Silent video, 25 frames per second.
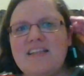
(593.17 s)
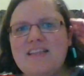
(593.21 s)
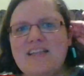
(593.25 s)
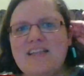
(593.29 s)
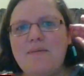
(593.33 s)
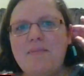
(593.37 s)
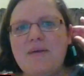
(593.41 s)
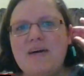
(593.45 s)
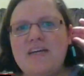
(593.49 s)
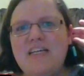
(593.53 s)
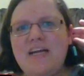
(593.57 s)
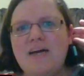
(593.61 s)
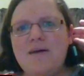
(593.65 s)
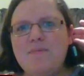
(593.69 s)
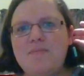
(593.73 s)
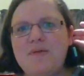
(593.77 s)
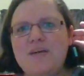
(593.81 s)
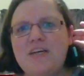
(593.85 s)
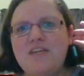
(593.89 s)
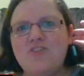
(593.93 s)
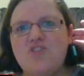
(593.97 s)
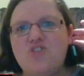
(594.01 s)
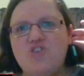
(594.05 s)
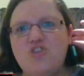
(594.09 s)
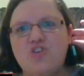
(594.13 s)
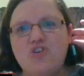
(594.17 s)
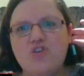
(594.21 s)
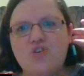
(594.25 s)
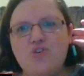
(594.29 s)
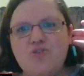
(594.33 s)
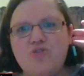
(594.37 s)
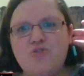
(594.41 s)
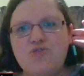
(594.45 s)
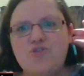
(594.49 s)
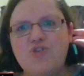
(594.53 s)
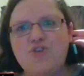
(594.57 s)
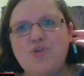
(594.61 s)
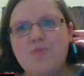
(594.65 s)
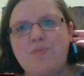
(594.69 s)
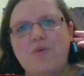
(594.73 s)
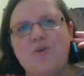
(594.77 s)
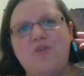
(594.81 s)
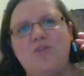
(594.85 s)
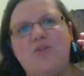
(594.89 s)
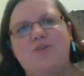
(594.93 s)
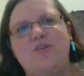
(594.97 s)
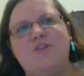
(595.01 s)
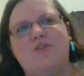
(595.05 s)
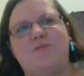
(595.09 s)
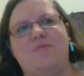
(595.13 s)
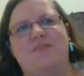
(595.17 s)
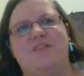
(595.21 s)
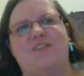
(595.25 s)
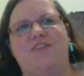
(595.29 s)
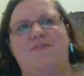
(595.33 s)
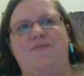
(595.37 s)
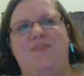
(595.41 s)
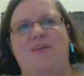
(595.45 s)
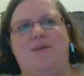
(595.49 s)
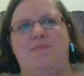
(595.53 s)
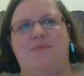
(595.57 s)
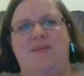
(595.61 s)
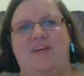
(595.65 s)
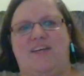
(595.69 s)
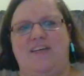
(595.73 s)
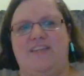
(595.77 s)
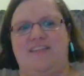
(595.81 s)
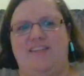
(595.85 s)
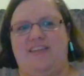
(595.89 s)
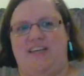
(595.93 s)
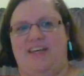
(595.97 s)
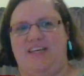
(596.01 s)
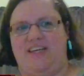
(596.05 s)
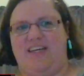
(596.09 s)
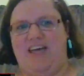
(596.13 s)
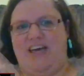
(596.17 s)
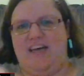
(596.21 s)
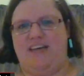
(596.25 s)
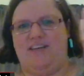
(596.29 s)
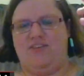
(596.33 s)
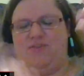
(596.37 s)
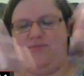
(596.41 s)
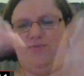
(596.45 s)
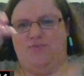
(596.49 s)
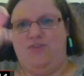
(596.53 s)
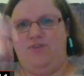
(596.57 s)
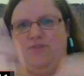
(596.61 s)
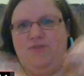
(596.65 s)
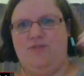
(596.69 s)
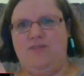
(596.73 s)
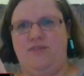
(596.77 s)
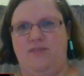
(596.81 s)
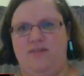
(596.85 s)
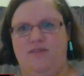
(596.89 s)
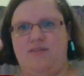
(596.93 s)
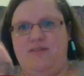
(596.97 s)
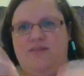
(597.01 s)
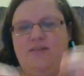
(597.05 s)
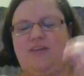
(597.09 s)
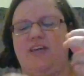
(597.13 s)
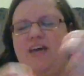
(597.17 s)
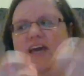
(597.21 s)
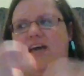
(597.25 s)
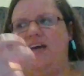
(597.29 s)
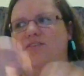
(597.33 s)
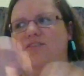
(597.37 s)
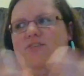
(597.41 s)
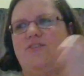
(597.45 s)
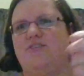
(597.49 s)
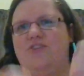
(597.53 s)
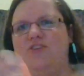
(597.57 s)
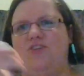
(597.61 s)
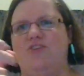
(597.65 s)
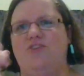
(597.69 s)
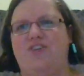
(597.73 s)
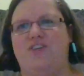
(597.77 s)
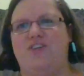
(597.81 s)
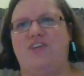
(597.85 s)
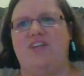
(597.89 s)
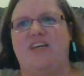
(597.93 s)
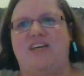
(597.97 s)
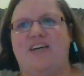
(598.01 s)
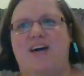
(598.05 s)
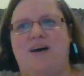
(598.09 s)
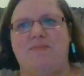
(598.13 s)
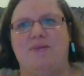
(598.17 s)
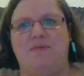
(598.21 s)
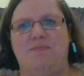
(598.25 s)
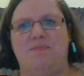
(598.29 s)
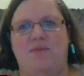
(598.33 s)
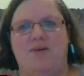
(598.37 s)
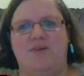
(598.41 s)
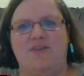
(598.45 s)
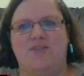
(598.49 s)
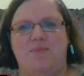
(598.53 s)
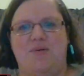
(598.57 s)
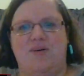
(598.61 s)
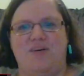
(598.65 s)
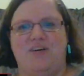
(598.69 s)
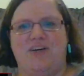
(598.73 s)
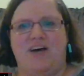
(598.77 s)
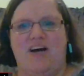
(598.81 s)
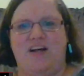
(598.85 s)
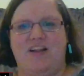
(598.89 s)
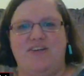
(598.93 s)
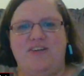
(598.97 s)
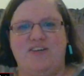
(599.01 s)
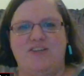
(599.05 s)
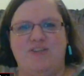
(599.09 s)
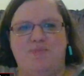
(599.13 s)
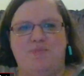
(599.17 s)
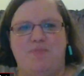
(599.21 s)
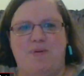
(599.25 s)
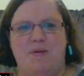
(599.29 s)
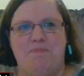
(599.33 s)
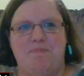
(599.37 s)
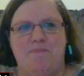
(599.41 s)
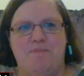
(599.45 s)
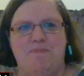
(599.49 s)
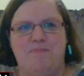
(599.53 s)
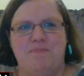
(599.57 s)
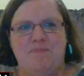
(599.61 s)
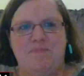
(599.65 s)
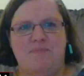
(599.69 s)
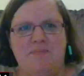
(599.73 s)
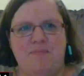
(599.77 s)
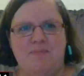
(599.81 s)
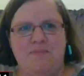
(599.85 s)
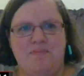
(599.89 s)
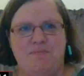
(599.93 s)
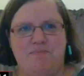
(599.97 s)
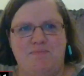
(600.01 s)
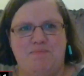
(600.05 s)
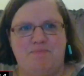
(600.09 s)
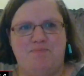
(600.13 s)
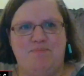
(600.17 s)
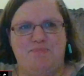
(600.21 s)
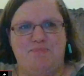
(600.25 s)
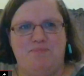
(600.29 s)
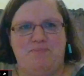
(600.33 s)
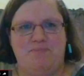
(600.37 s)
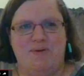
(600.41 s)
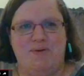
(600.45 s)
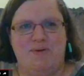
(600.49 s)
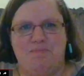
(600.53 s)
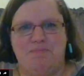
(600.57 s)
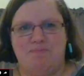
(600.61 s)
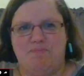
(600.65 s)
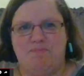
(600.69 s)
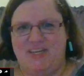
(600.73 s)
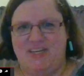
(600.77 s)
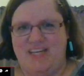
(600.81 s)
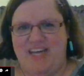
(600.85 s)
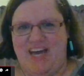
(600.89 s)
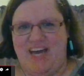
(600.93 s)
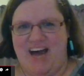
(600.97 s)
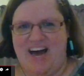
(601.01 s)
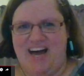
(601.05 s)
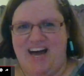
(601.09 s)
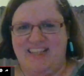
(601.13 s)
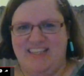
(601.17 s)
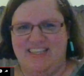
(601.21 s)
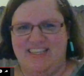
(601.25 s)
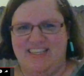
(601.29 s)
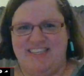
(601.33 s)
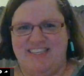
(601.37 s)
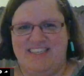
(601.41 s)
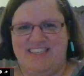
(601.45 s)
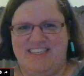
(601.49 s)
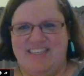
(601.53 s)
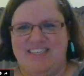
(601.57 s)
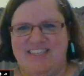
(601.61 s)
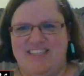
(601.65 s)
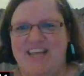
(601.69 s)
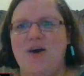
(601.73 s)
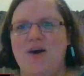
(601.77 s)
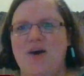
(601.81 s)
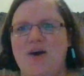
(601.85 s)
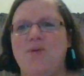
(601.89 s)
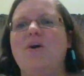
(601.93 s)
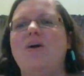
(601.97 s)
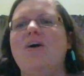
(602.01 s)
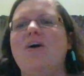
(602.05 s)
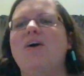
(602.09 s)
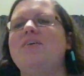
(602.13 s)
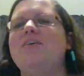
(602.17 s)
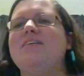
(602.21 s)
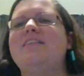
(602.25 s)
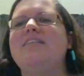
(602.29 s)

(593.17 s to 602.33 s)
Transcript: not be too super lore specific because like candles usually come in multiple colors, but yeah, this is just we're